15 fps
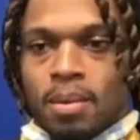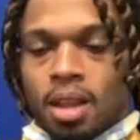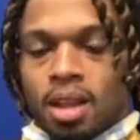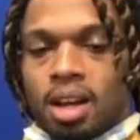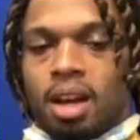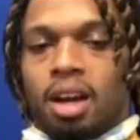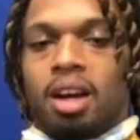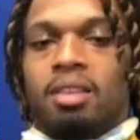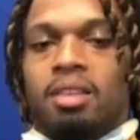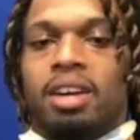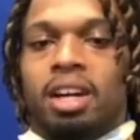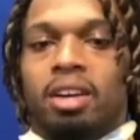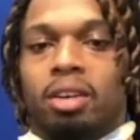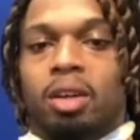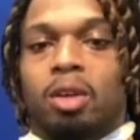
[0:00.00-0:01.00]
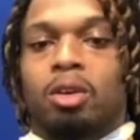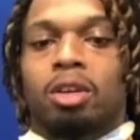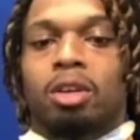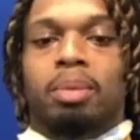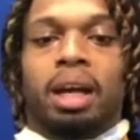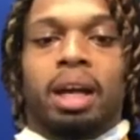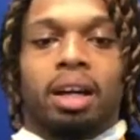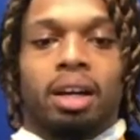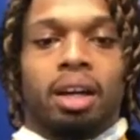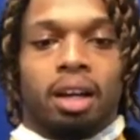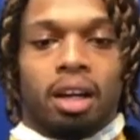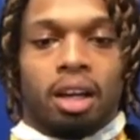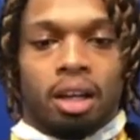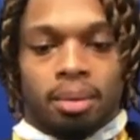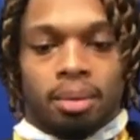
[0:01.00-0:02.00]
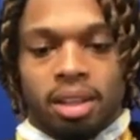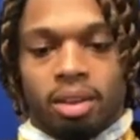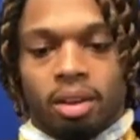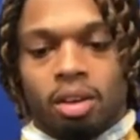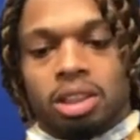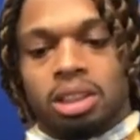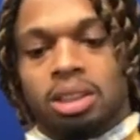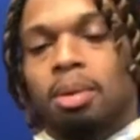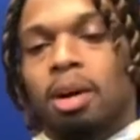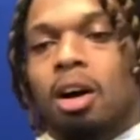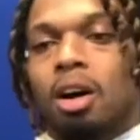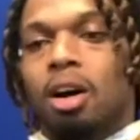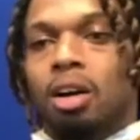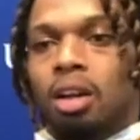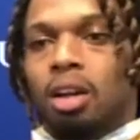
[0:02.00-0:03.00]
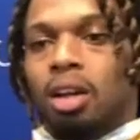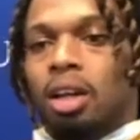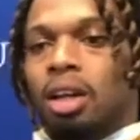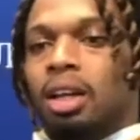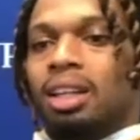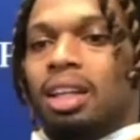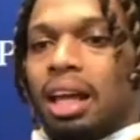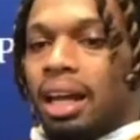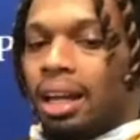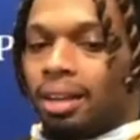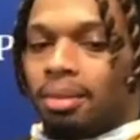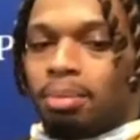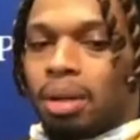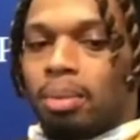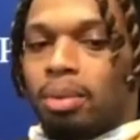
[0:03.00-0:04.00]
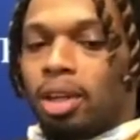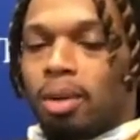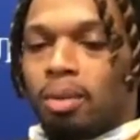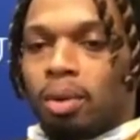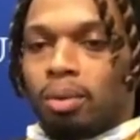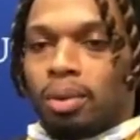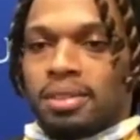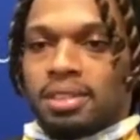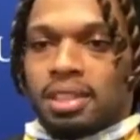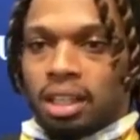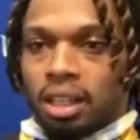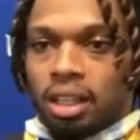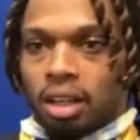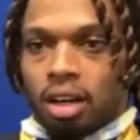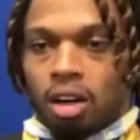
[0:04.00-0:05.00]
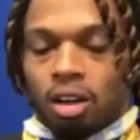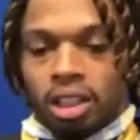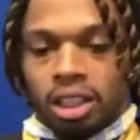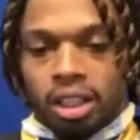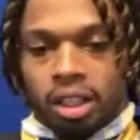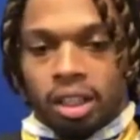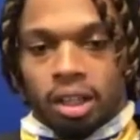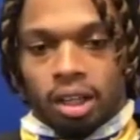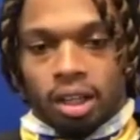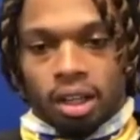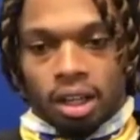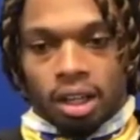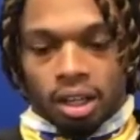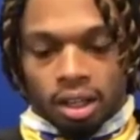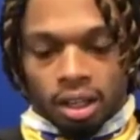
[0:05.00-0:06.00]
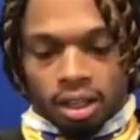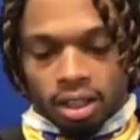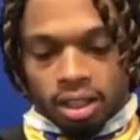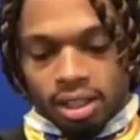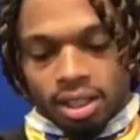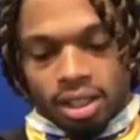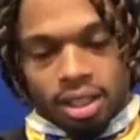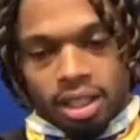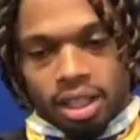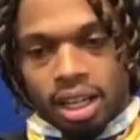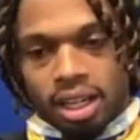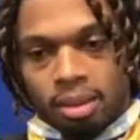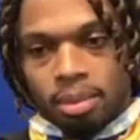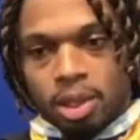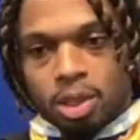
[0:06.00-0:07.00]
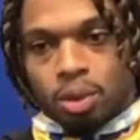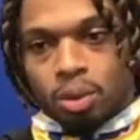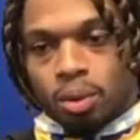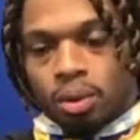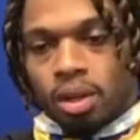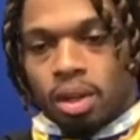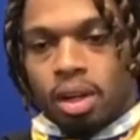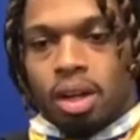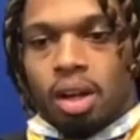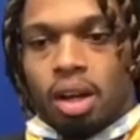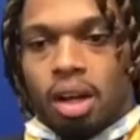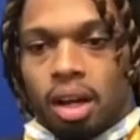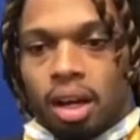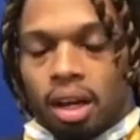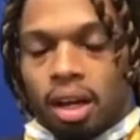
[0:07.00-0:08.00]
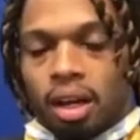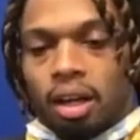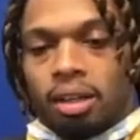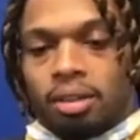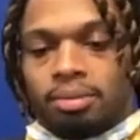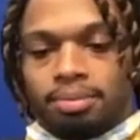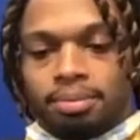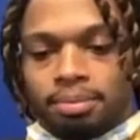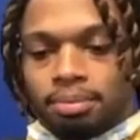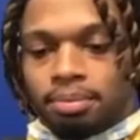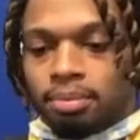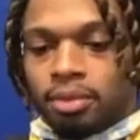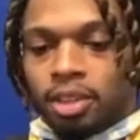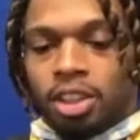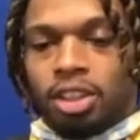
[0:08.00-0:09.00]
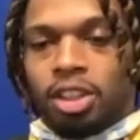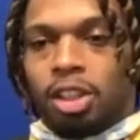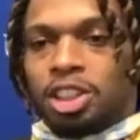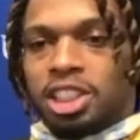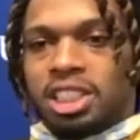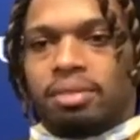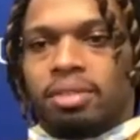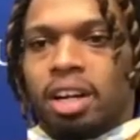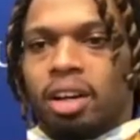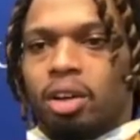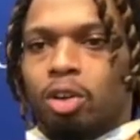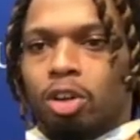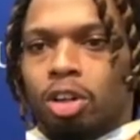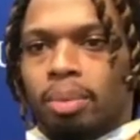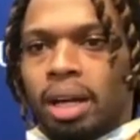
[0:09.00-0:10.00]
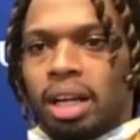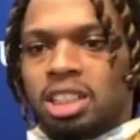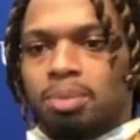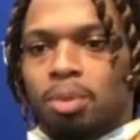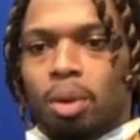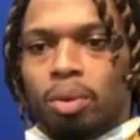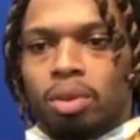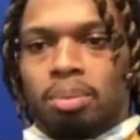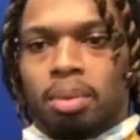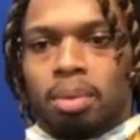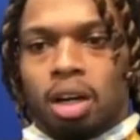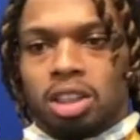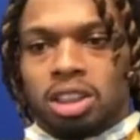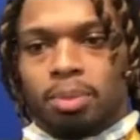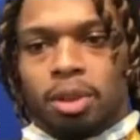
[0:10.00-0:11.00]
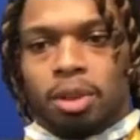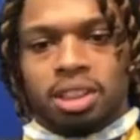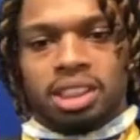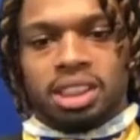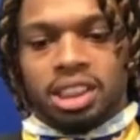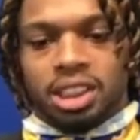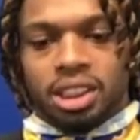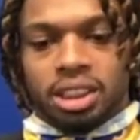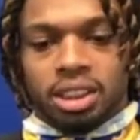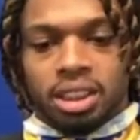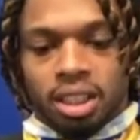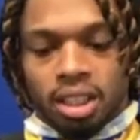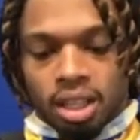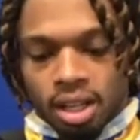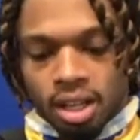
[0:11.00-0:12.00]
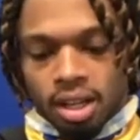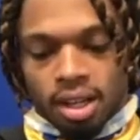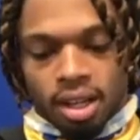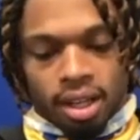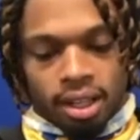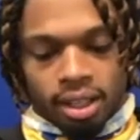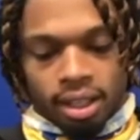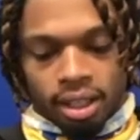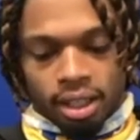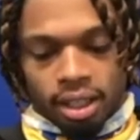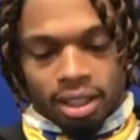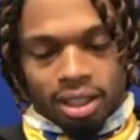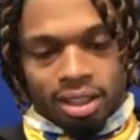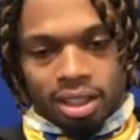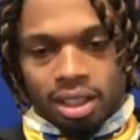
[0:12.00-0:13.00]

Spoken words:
Veteran quarterback. He throws the ball like probably no one we've seen all year. He got a missile. You know, just a veteran quarterback, smart with the ball, smart decisions. And he